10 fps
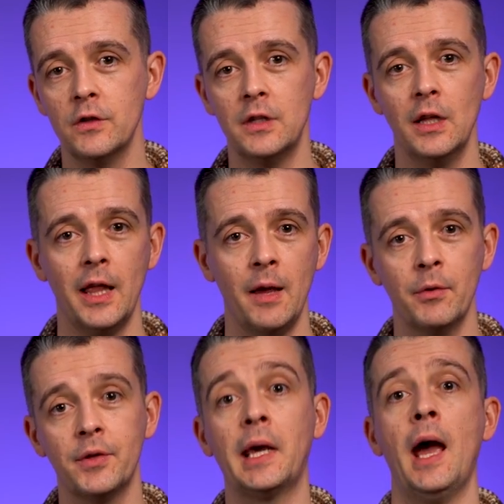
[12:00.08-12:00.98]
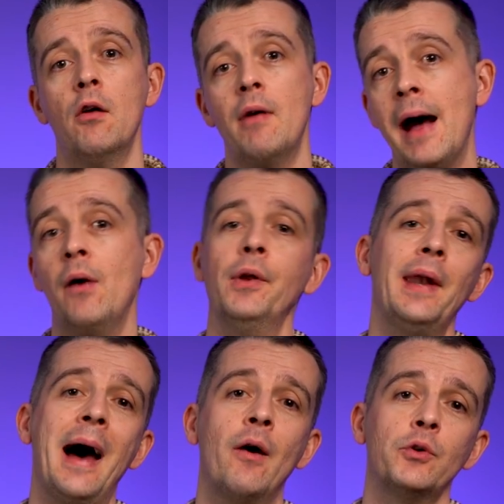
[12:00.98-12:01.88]
you're still able to get around and
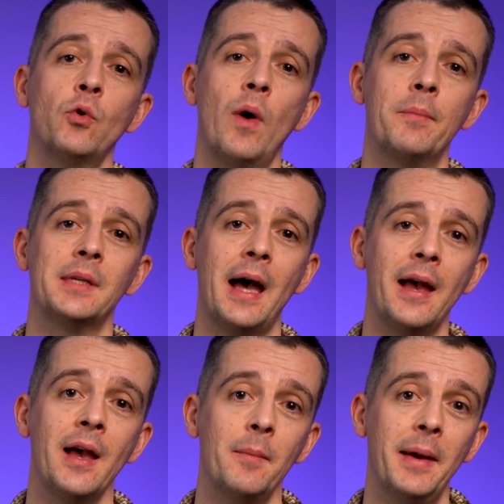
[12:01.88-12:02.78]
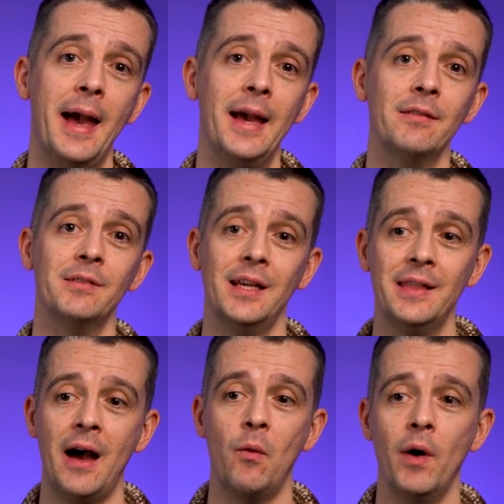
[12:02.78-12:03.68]
how your website behaves in
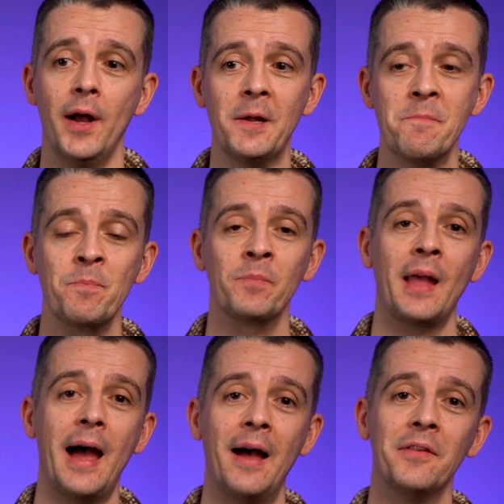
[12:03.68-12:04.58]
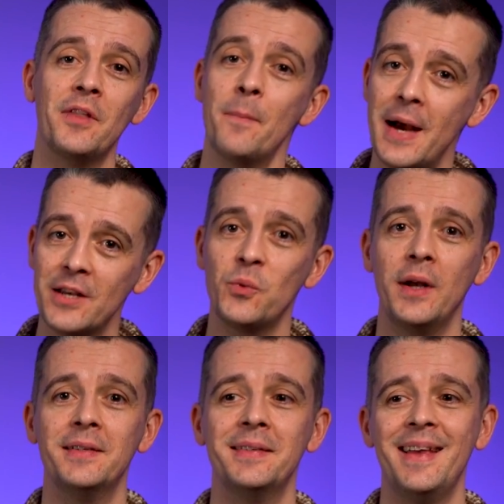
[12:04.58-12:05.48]
that way. And the best way
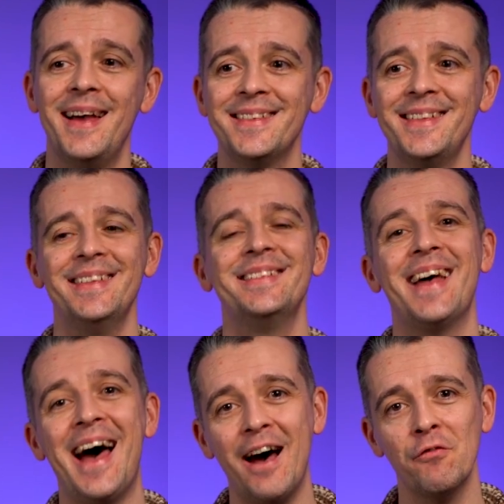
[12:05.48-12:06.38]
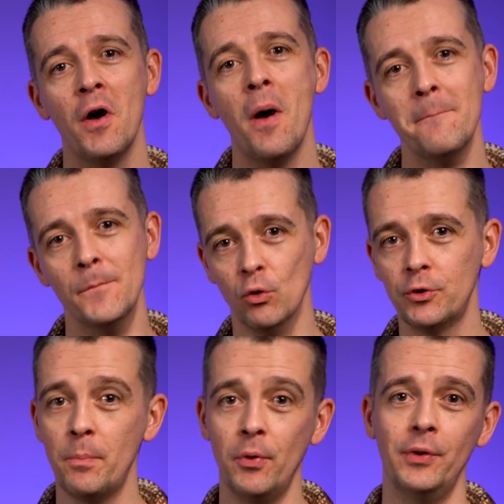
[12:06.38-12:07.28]
to test is to have
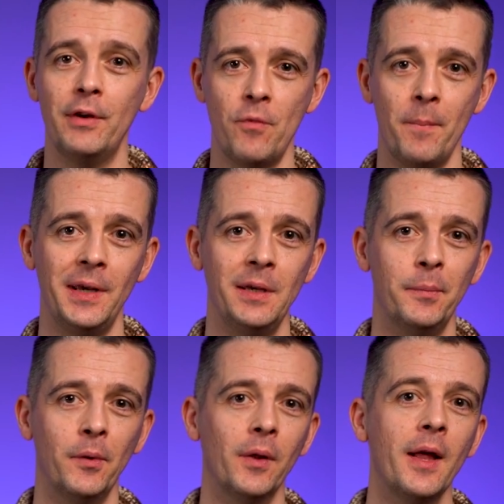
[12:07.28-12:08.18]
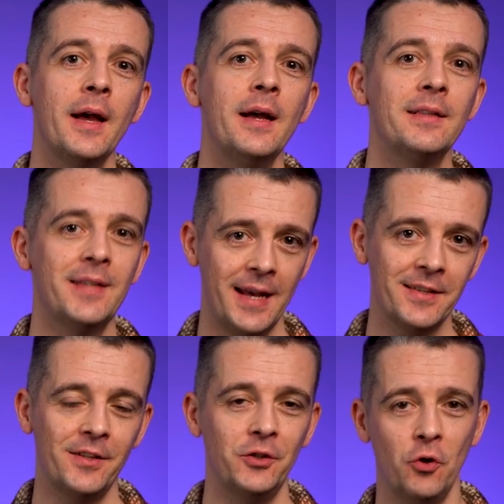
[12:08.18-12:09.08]
multiple different people
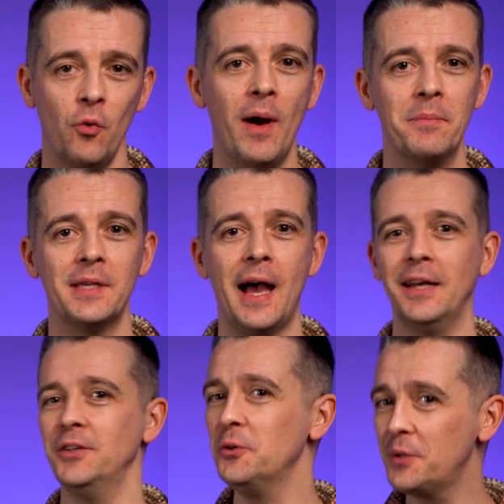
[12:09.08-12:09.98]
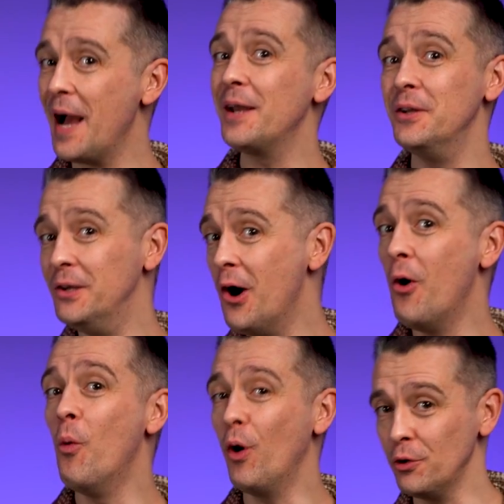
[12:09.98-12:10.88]
test your website. You kind of know
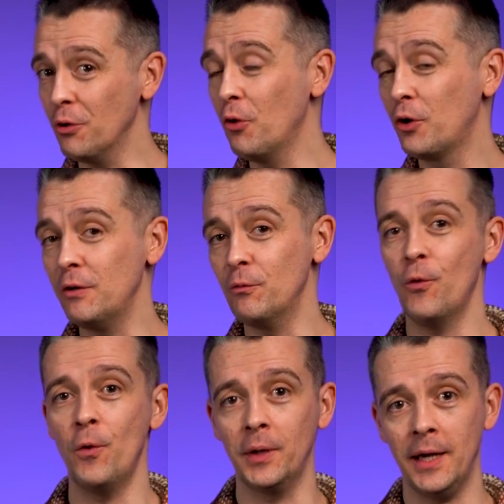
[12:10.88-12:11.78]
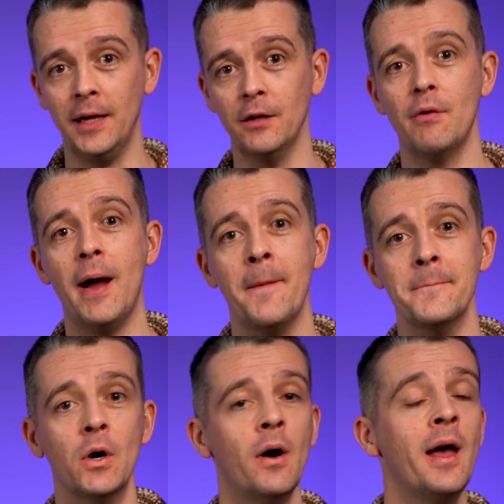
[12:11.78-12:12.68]
what you're looking for and getting around,
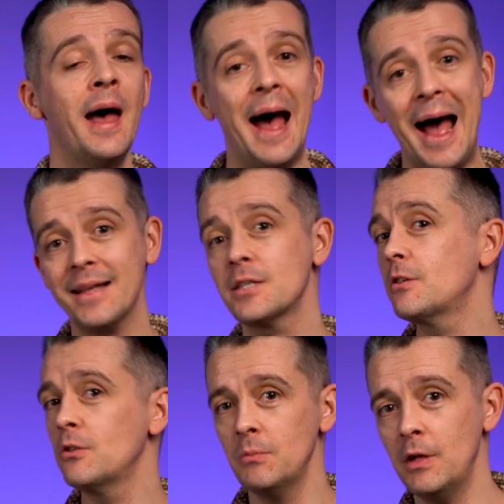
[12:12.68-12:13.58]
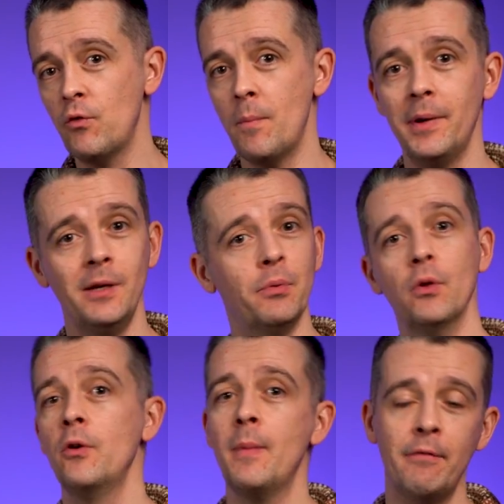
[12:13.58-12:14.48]
but ask some different people,
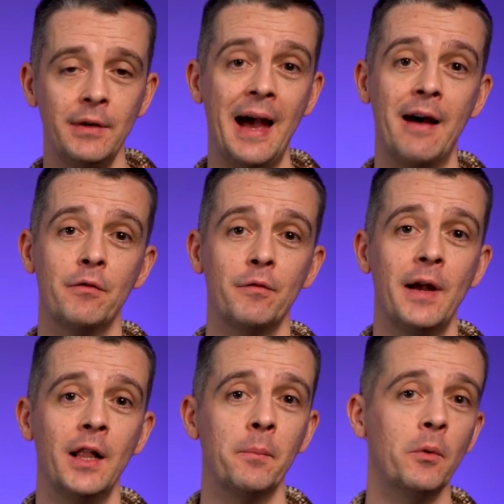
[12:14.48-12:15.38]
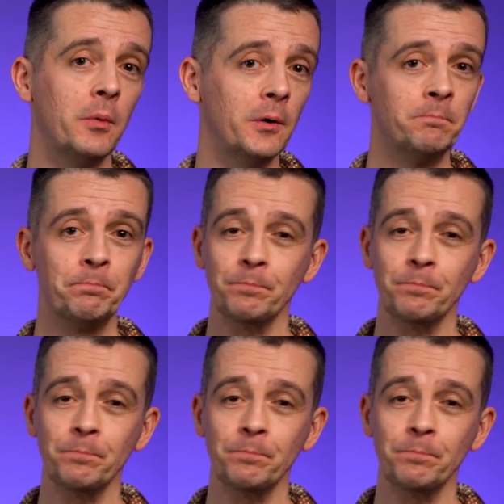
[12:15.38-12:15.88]
whomever you have available. But